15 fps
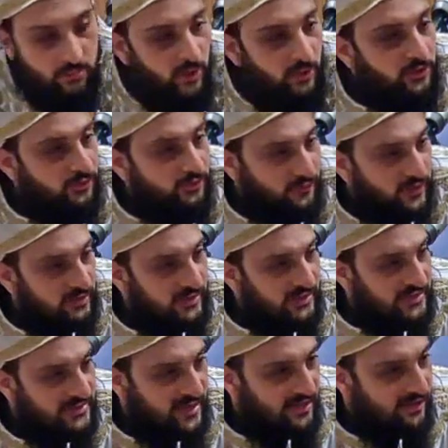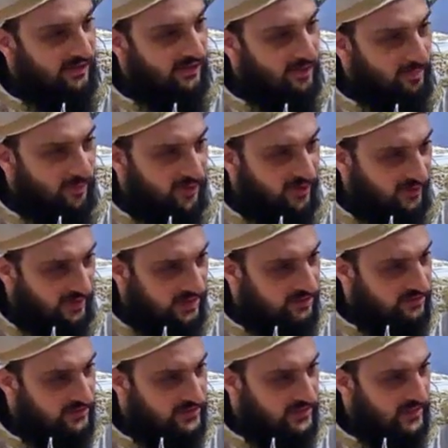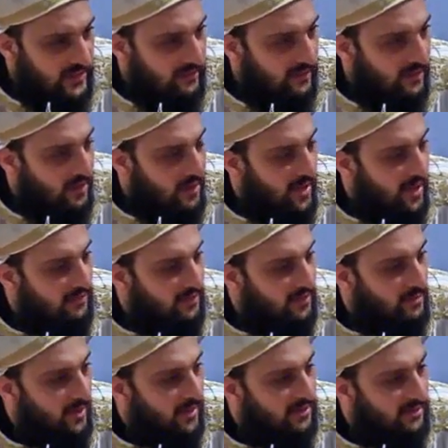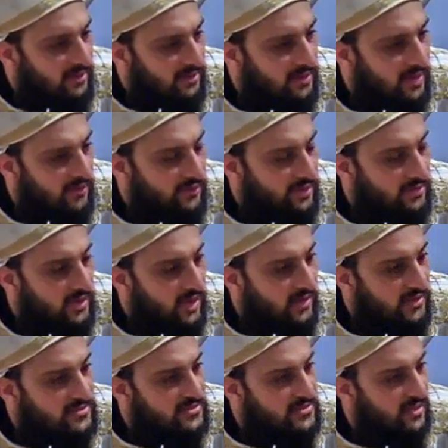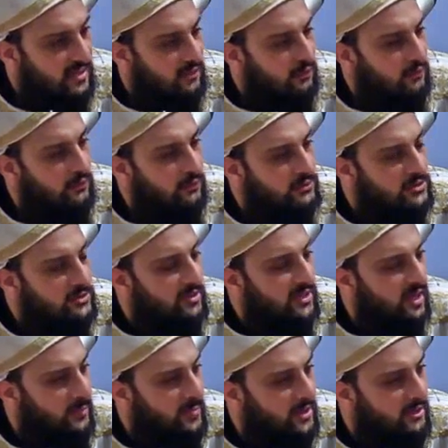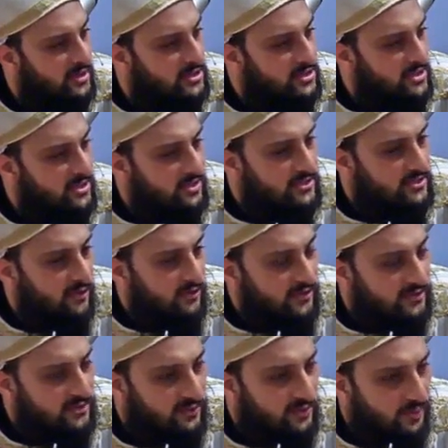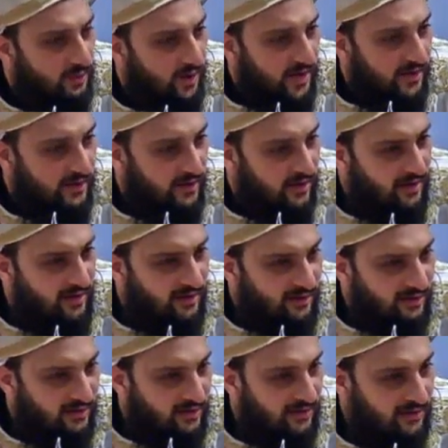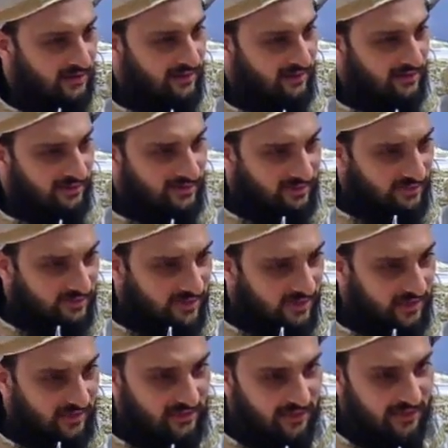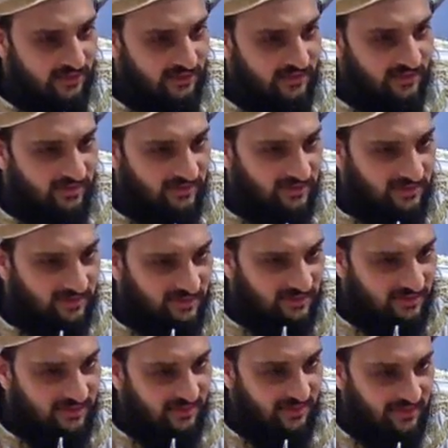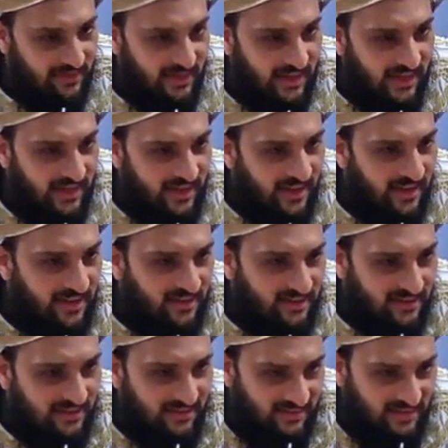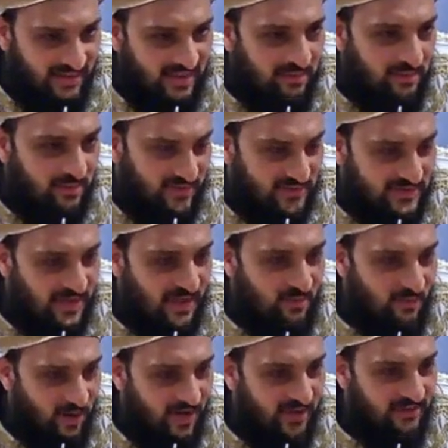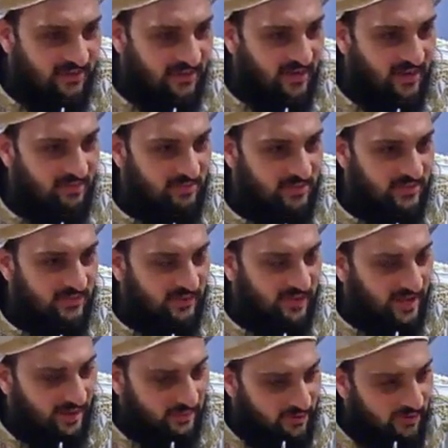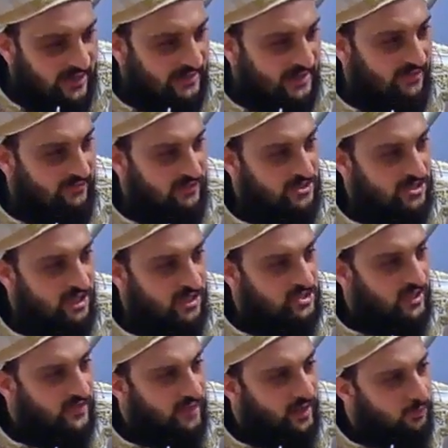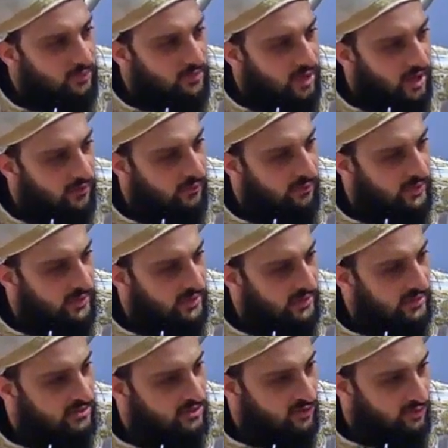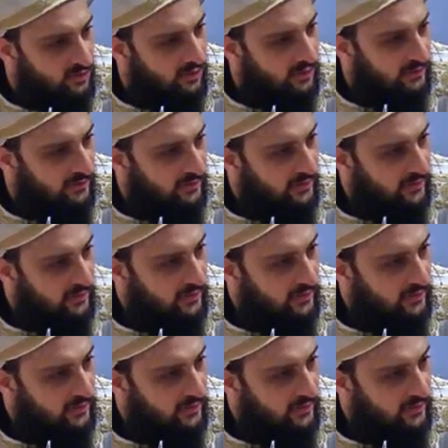Both Felix and Agrippa, the interesting thing about them, I think they realize that, ooh, to become a Christian is going to require like a little, like I can't keep the same way that I'm living. I'm going to have to change. And they were not willing to